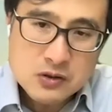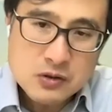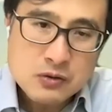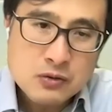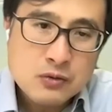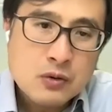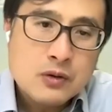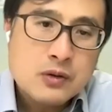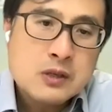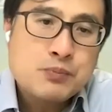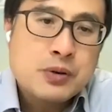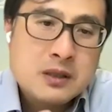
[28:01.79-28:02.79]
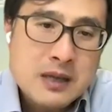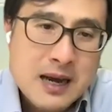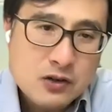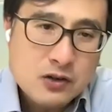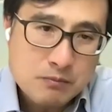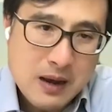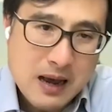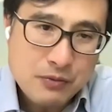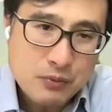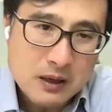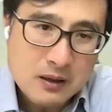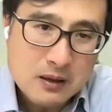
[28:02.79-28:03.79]
into this protection
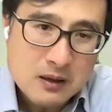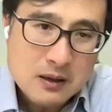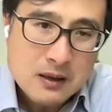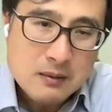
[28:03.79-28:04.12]
pathway.